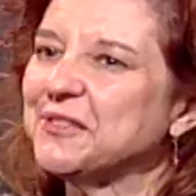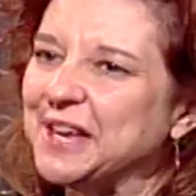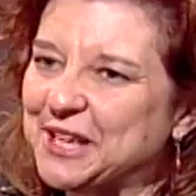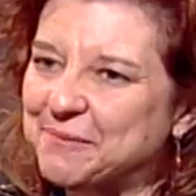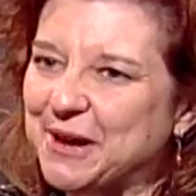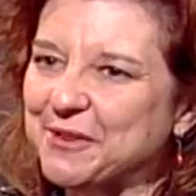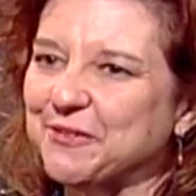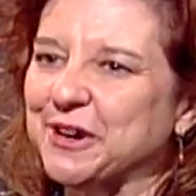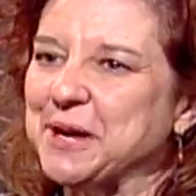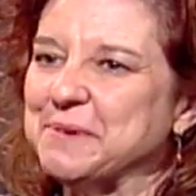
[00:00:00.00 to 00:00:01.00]
Thank you
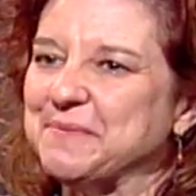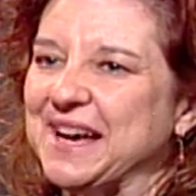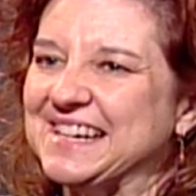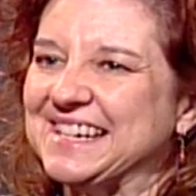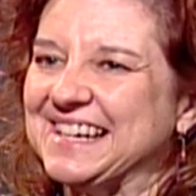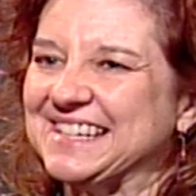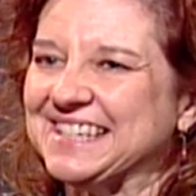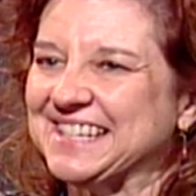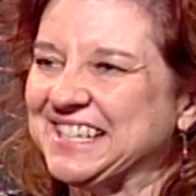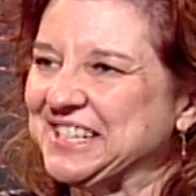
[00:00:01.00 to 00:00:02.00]
both for coming by today and
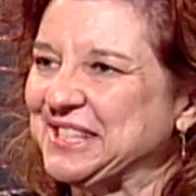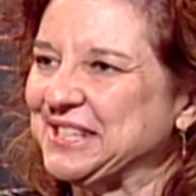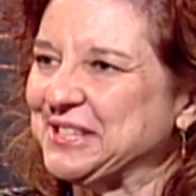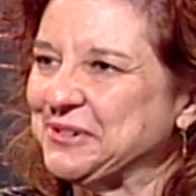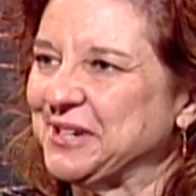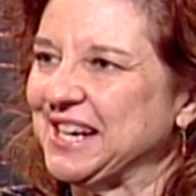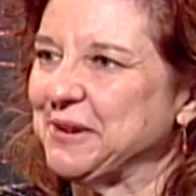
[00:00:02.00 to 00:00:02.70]
telling us this story.